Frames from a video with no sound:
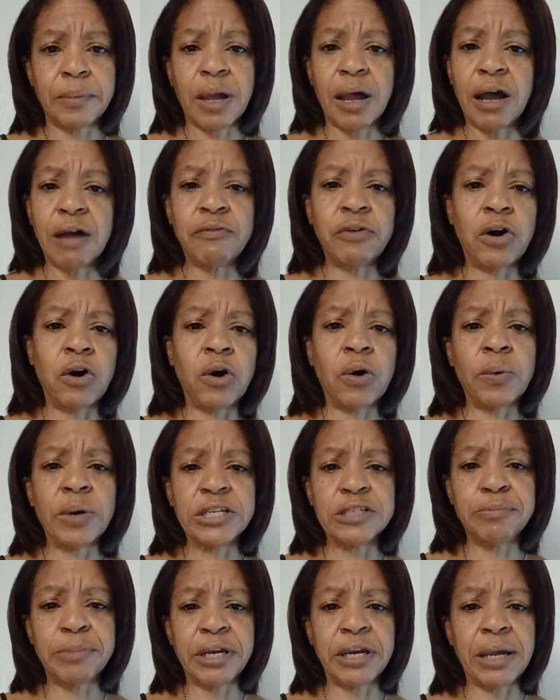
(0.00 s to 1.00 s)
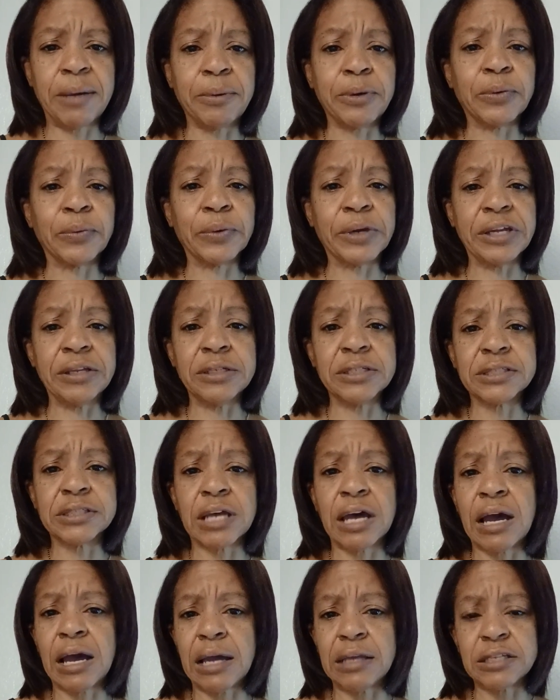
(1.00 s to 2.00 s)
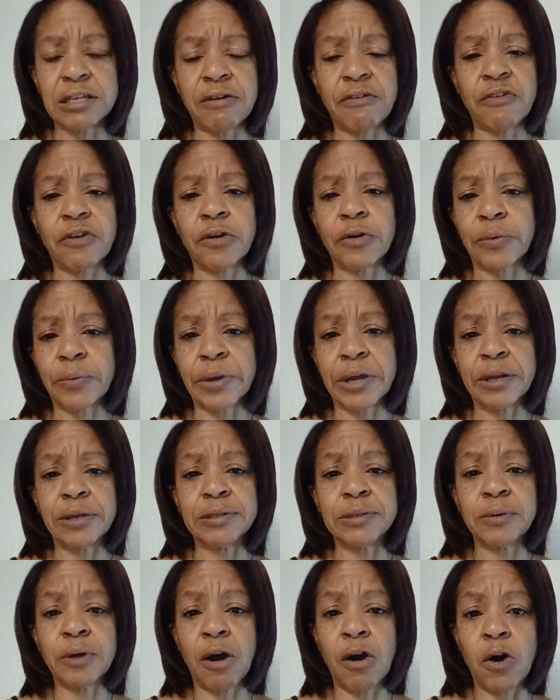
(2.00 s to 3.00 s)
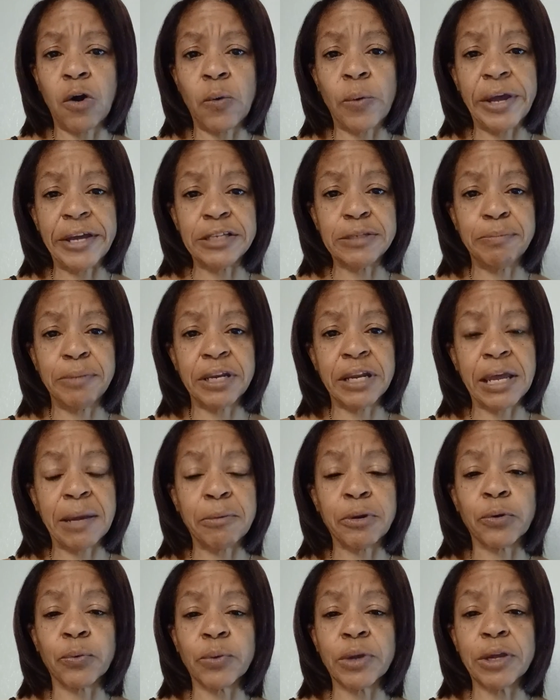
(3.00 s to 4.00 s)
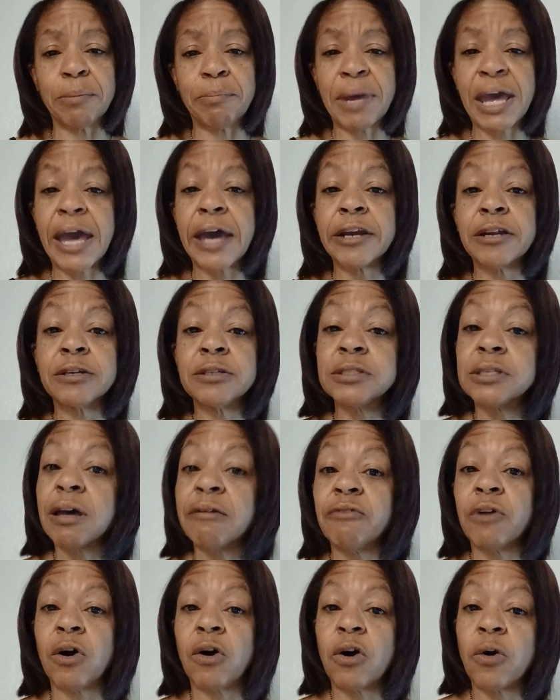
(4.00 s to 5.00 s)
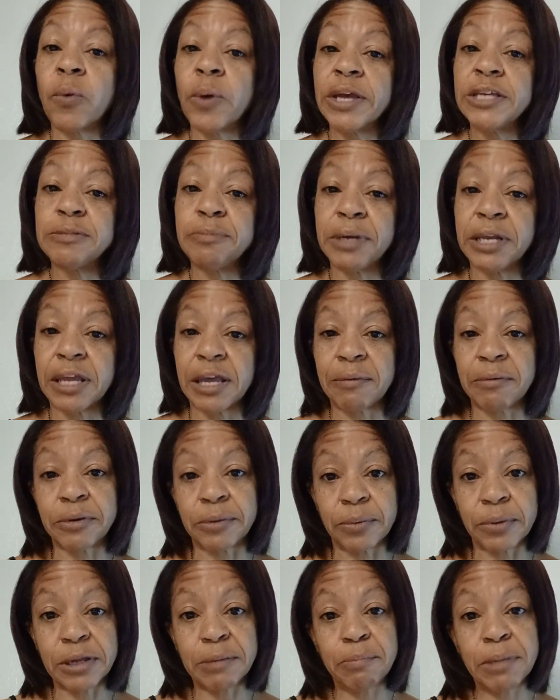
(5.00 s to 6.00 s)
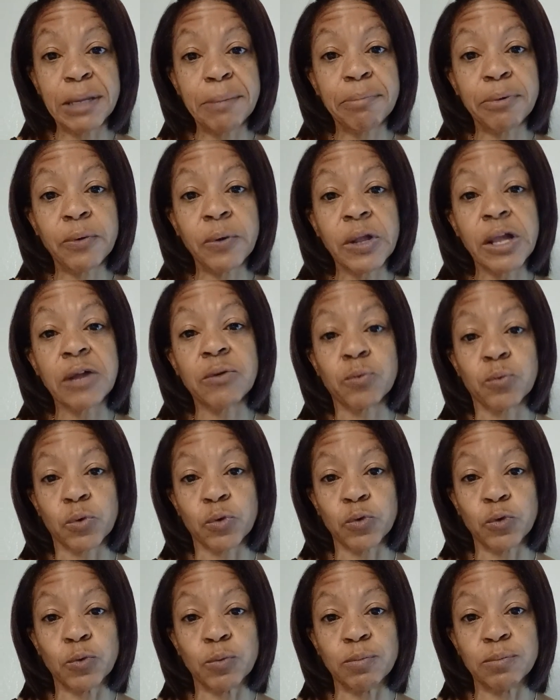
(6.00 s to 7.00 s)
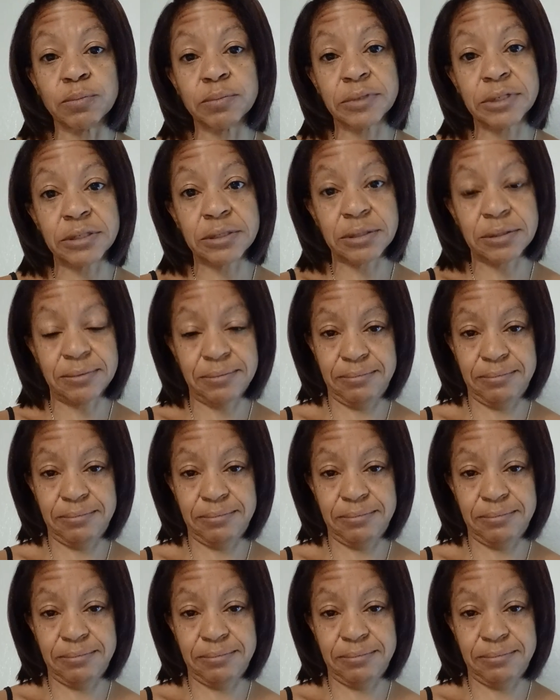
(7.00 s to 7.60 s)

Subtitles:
I've always been able to read the signs. I've always been able to read patterns. I've always been able to read people in rooms.